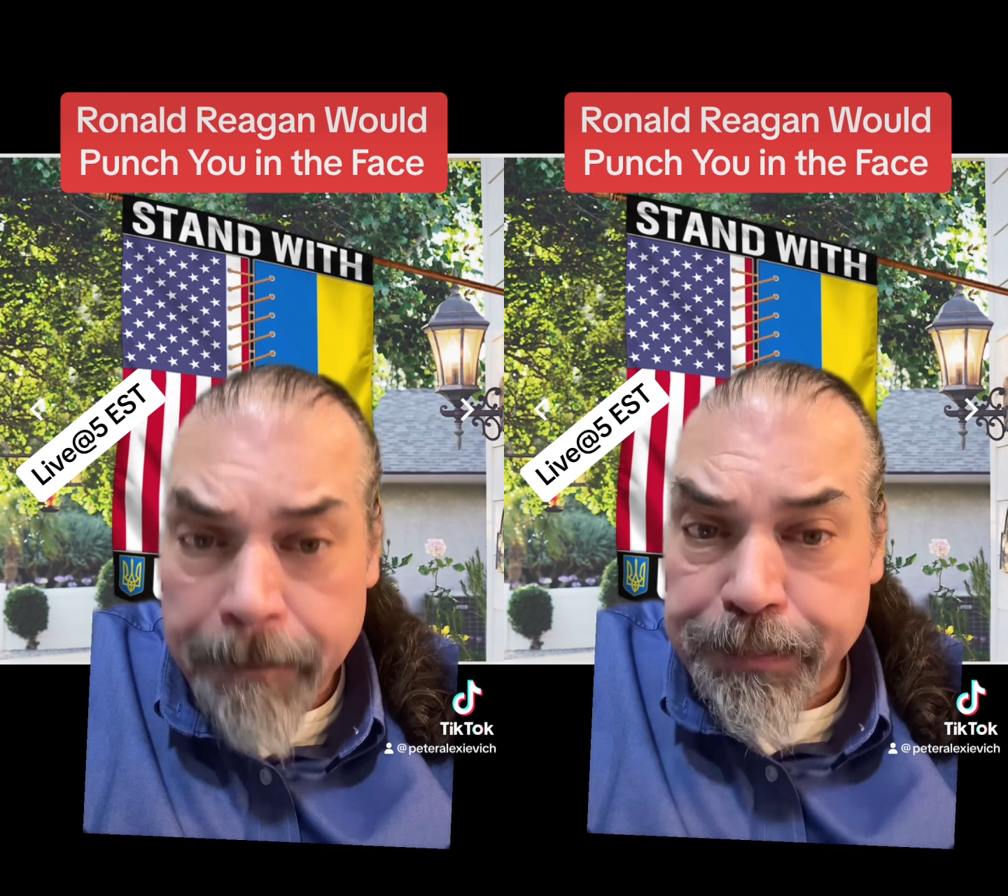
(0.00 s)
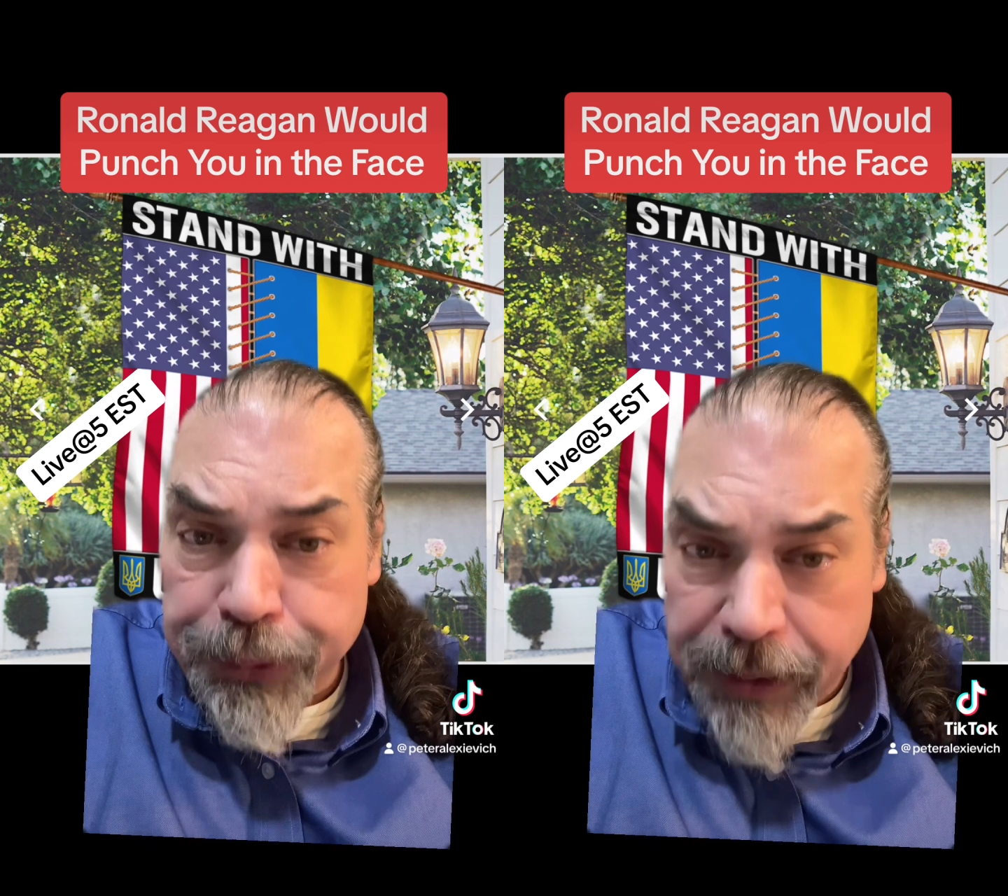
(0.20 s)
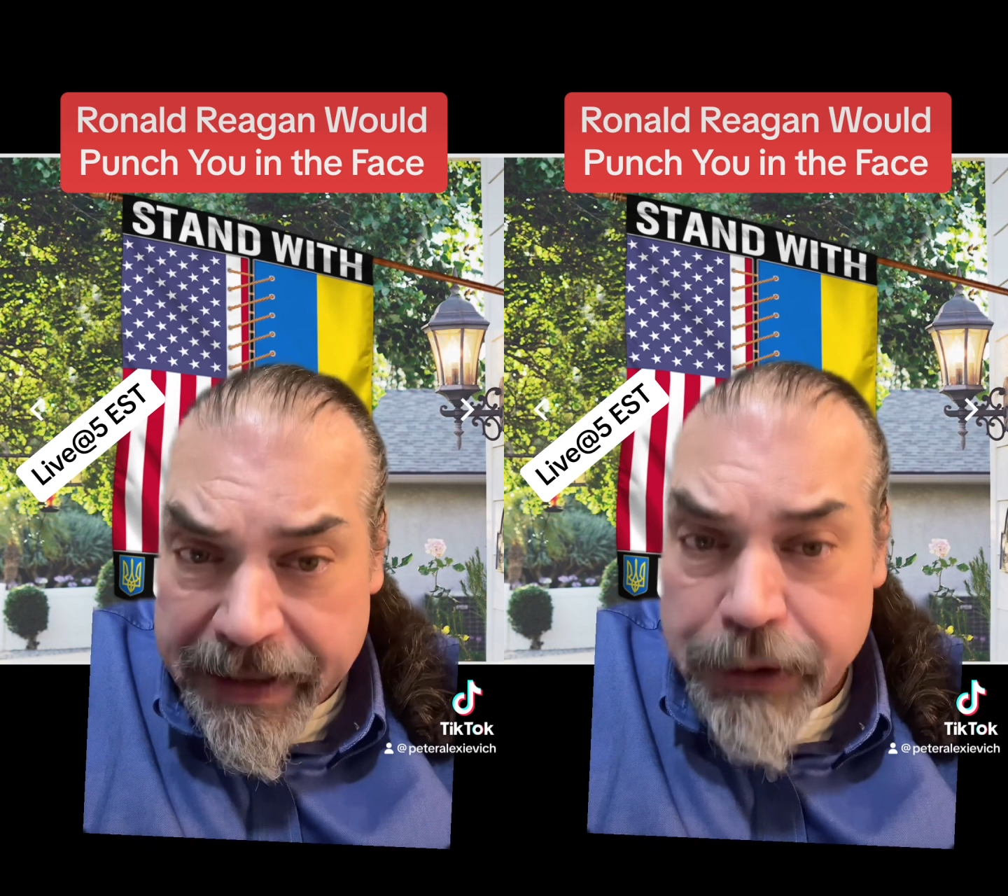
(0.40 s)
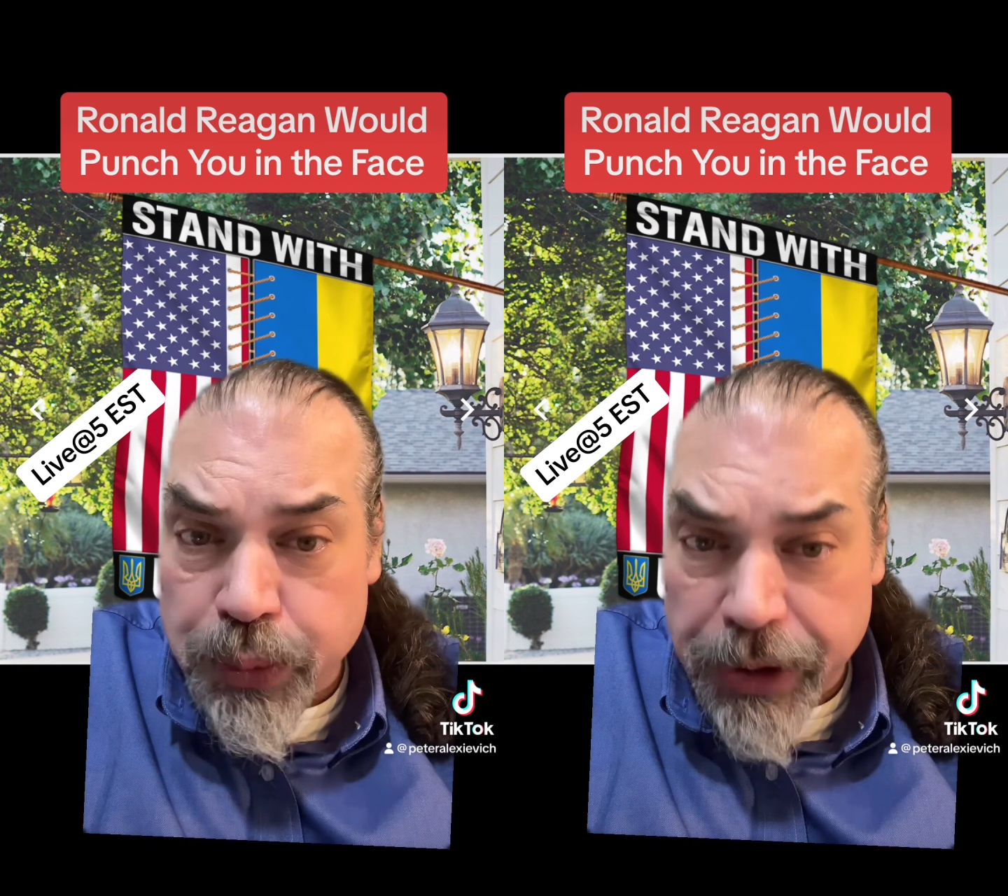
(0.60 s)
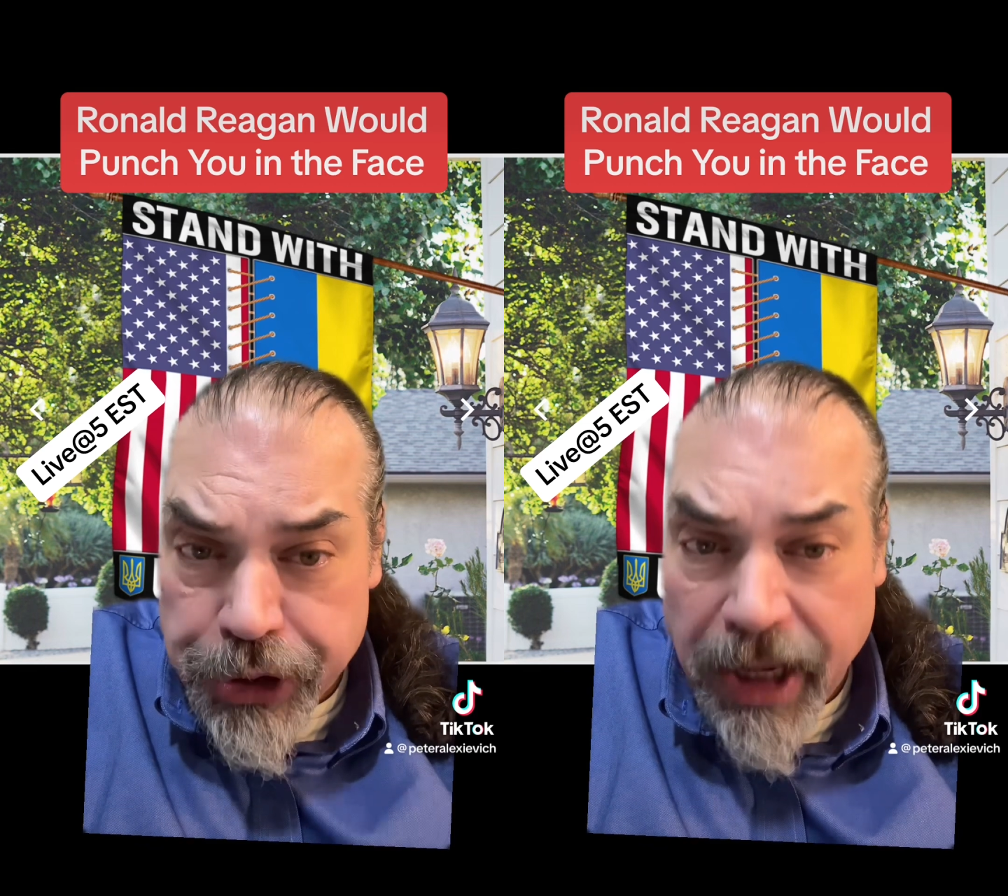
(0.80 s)
Please
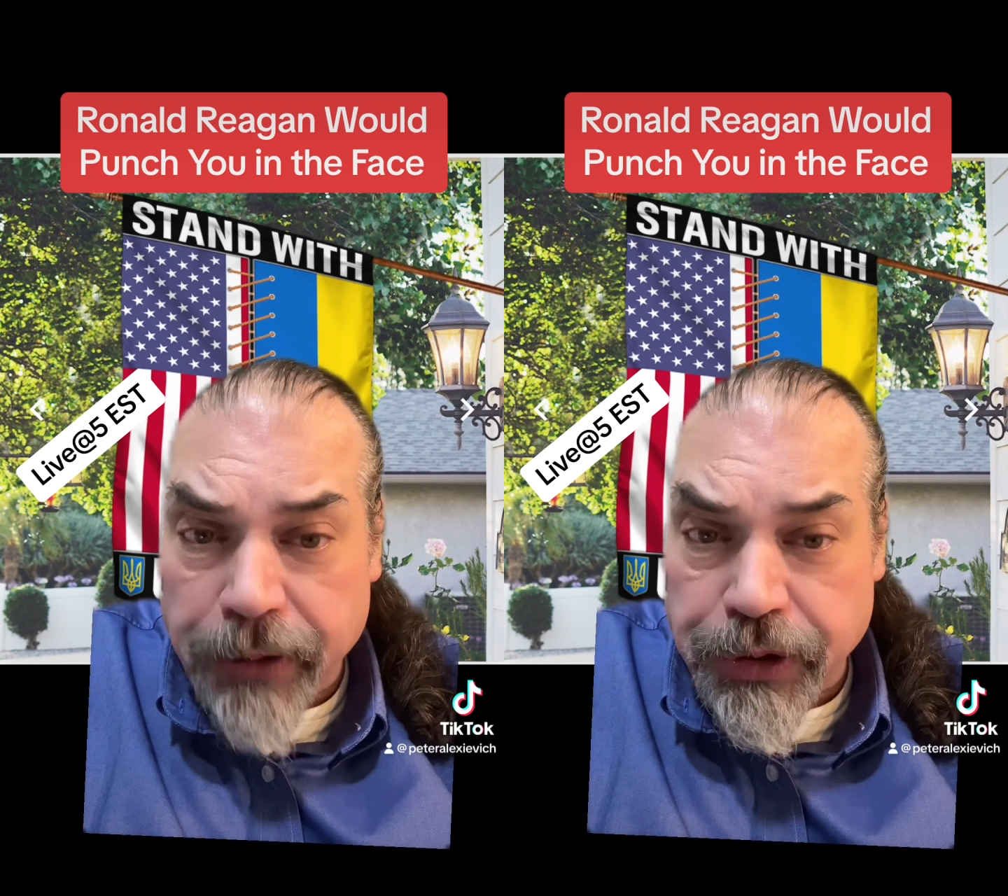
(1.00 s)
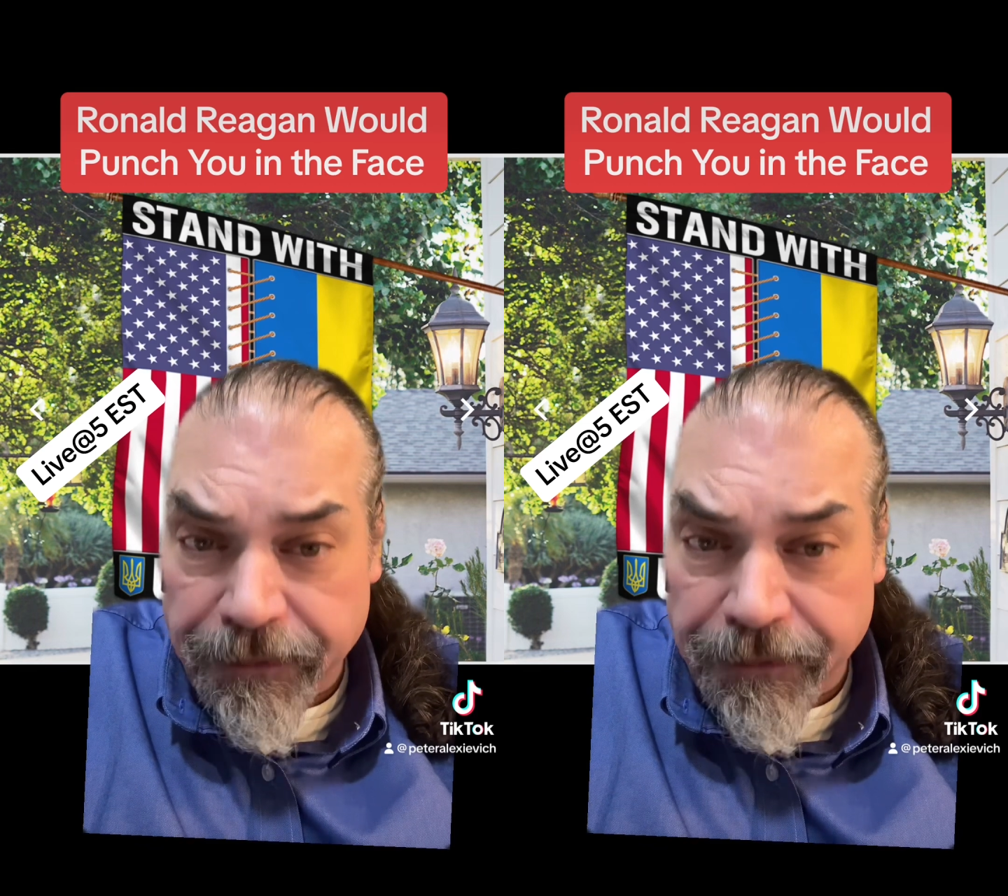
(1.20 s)
reach out to